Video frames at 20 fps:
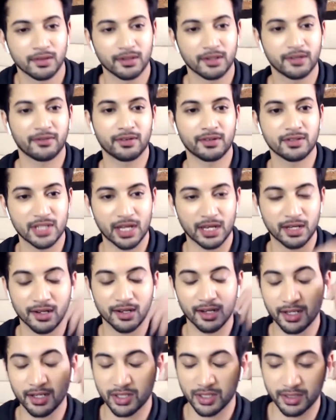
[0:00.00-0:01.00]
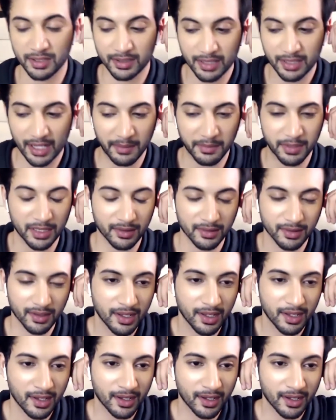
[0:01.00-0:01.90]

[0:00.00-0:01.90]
a different generation. I mean,